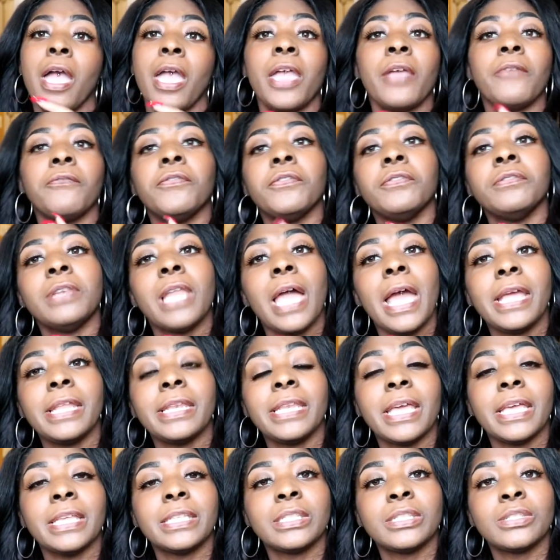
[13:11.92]
if you like
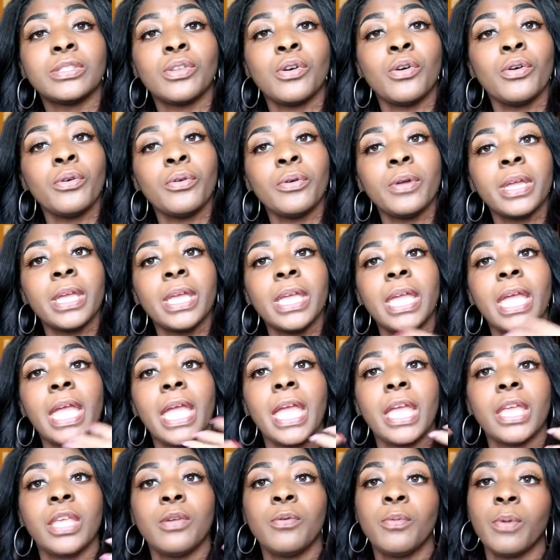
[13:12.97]
that story
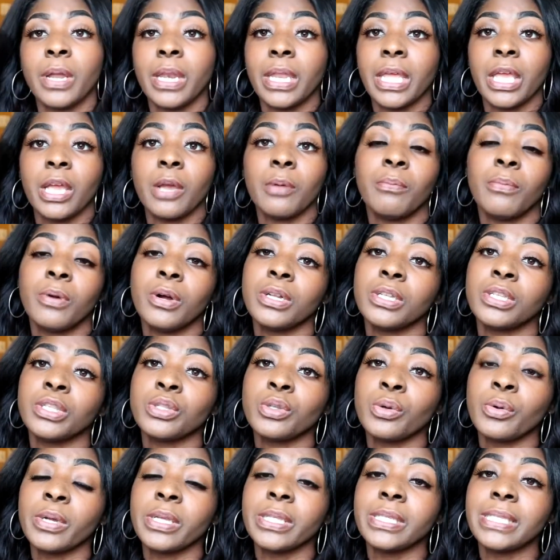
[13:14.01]
and you want to hear more
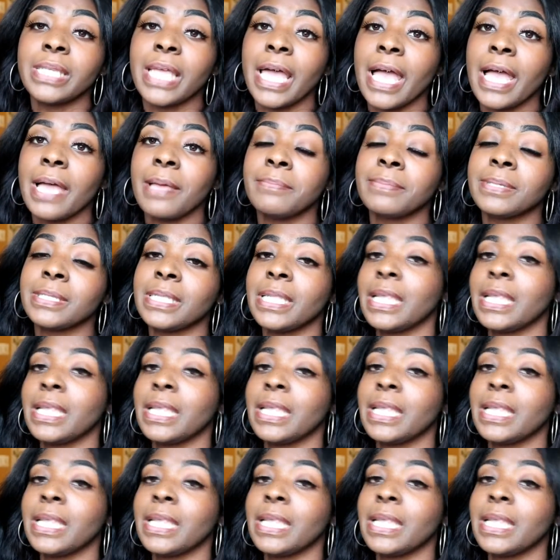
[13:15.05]
story times,